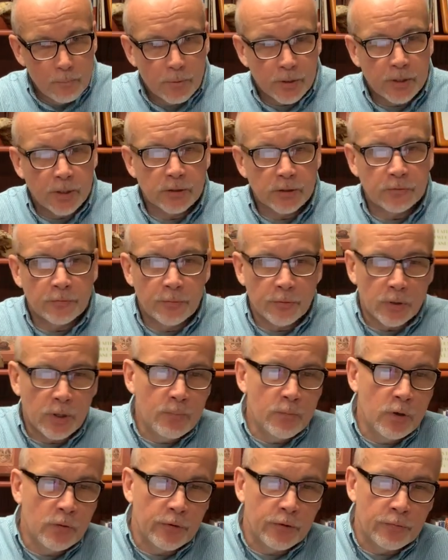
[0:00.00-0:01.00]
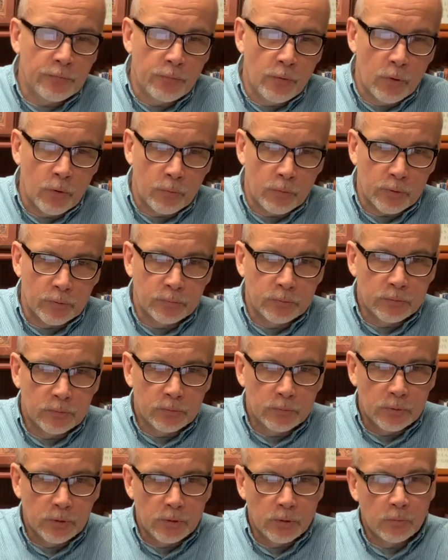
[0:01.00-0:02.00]
Because if we're not moving forward,
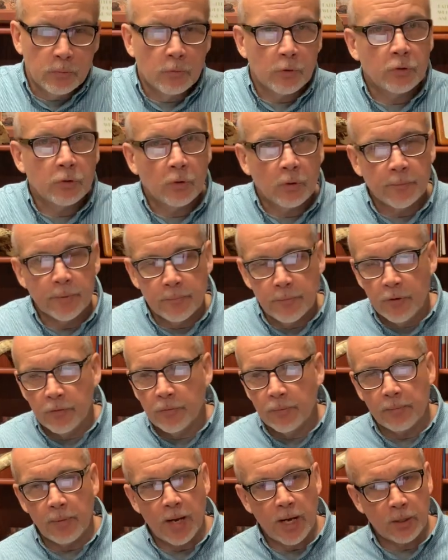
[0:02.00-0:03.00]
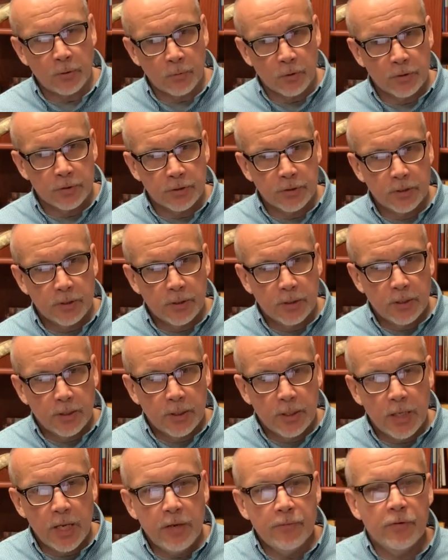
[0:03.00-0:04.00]
we're normally moving backwards.
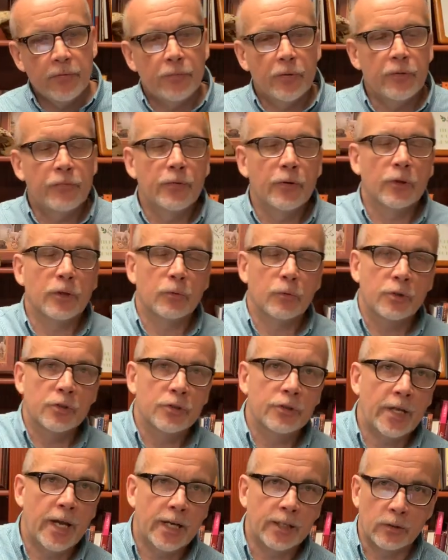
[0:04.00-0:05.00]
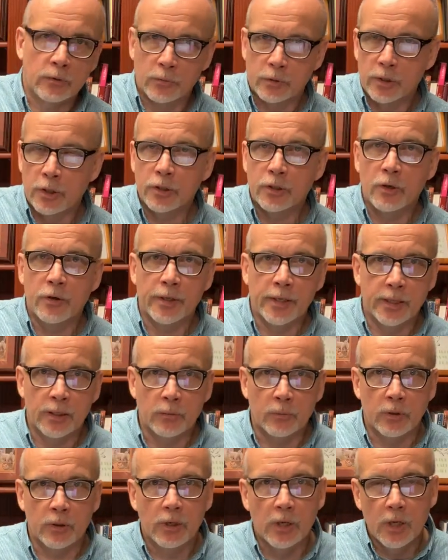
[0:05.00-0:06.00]
Even if we feel that we're stagnant, we're not going
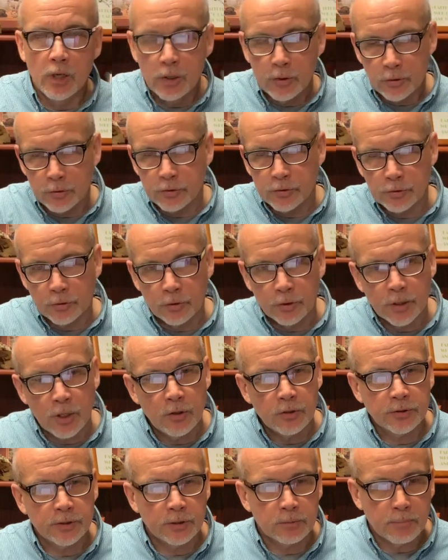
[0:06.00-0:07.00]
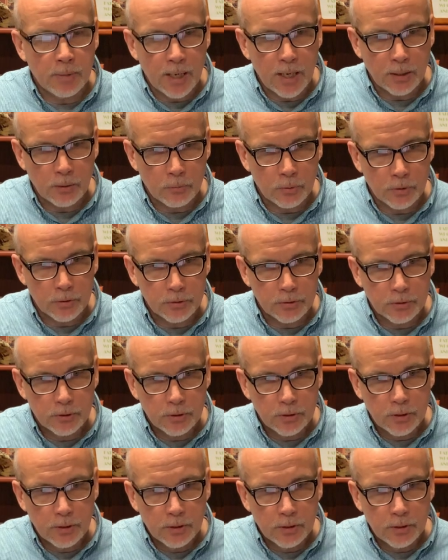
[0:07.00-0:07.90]
anywhere, you're still coasting backwards.